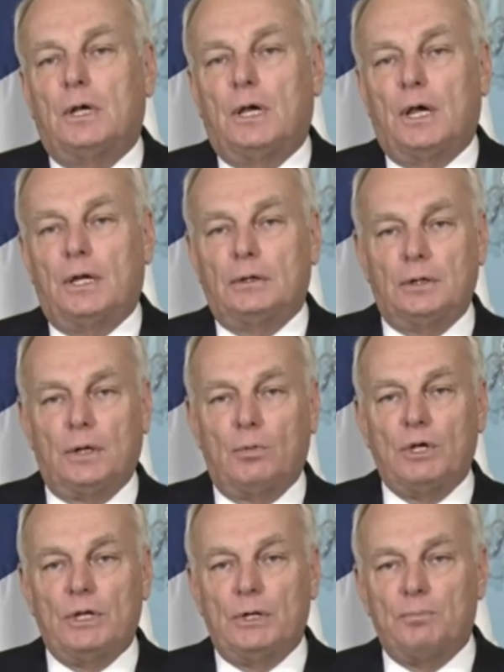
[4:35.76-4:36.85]
And
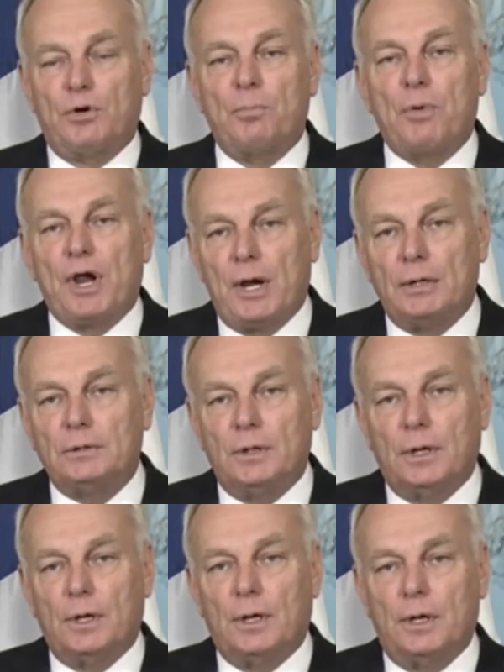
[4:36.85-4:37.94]
we prepared
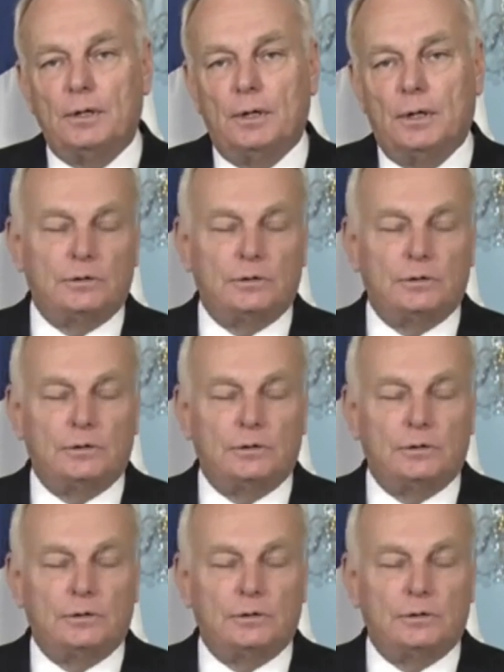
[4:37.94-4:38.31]
a